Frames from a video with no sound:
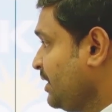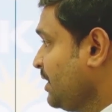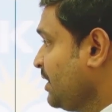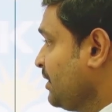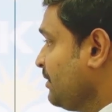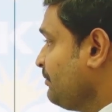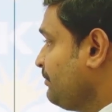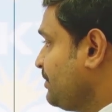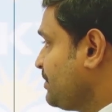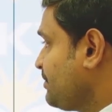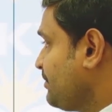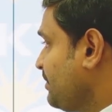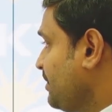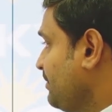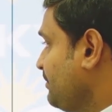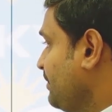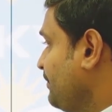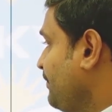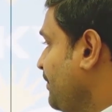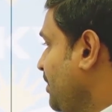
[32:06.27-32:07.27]
Which one of the
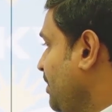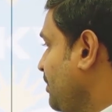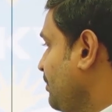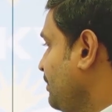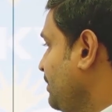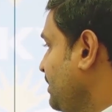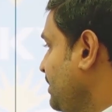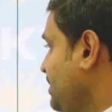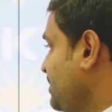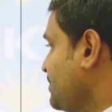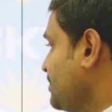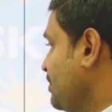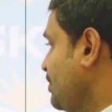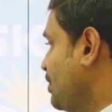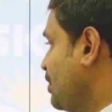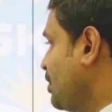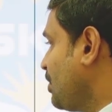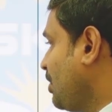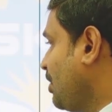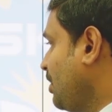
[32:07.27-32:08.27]
following is
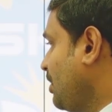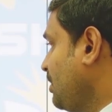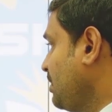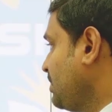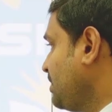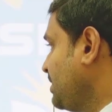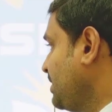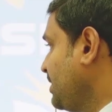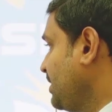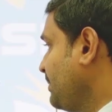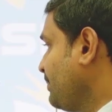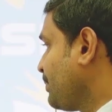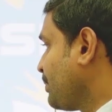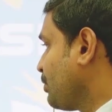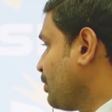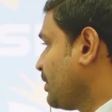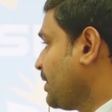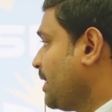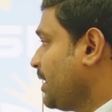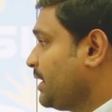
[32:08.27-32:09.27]
not a
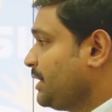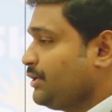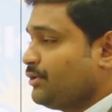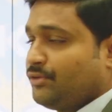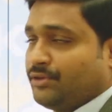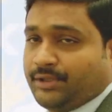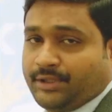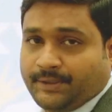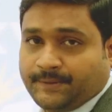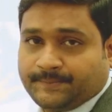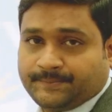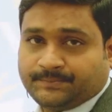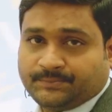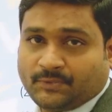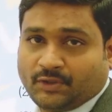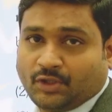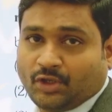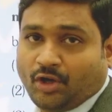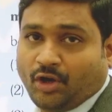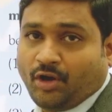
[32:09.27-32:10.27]
prokaryote?
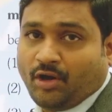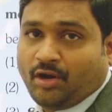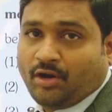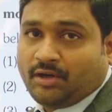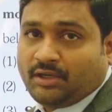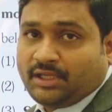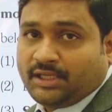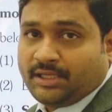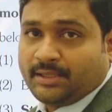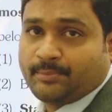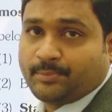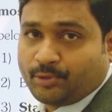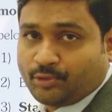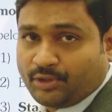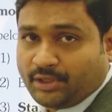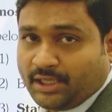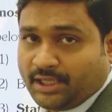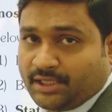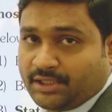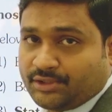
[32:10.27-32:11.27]
Not a
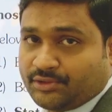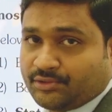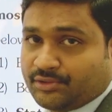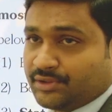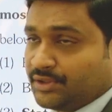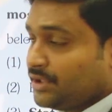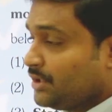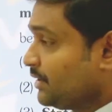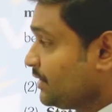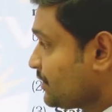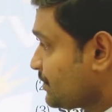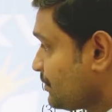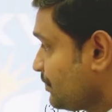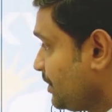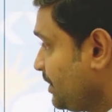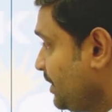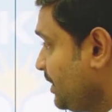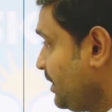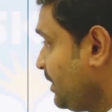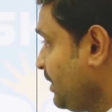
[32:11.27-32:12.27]
prokaryote. So
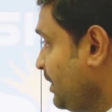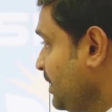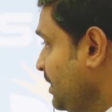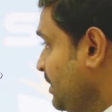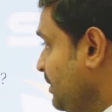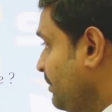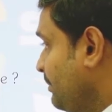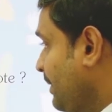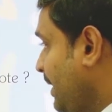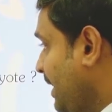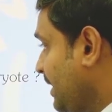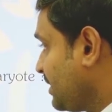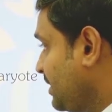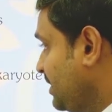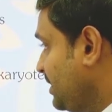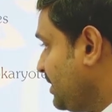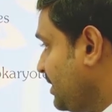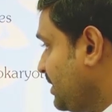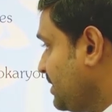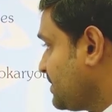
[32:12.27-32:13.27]
here bacteria
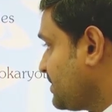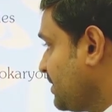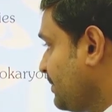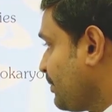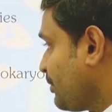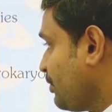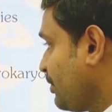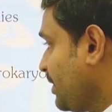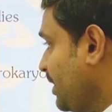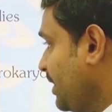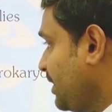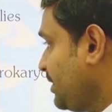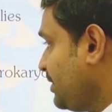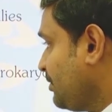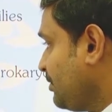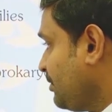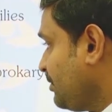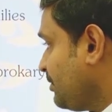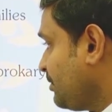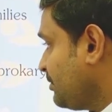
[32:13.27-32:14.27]
is a prokaryote,
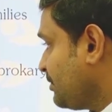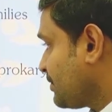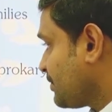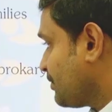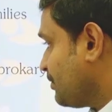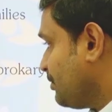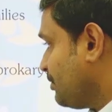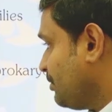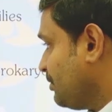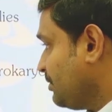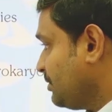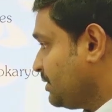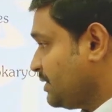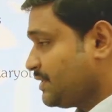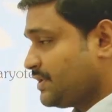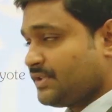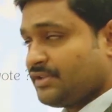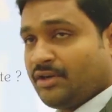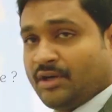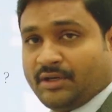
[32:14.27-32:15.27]
so this is
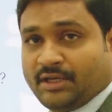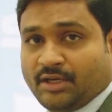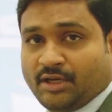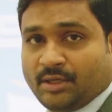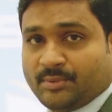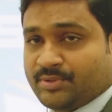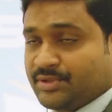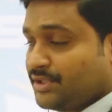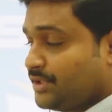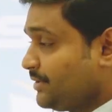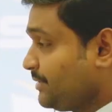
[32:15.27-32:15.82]
not an option.